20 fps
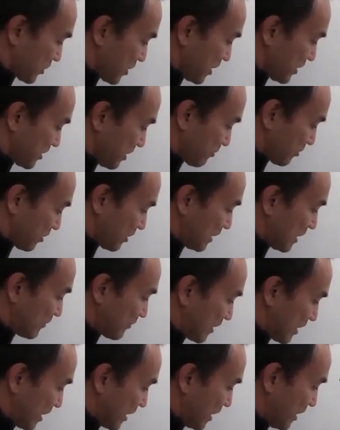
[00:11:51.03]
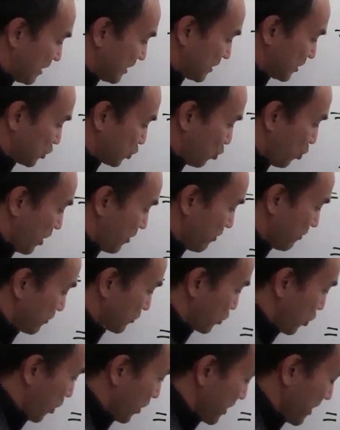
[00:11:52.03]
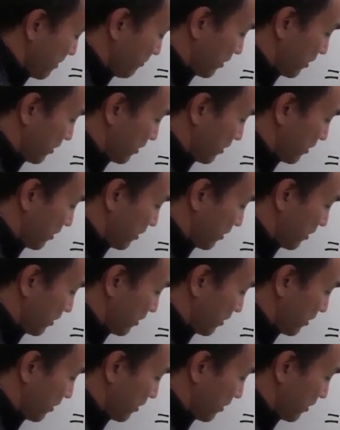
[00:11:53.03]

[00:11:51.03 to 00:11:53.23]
I'm going to leave it here. The square root of 20, I'm going to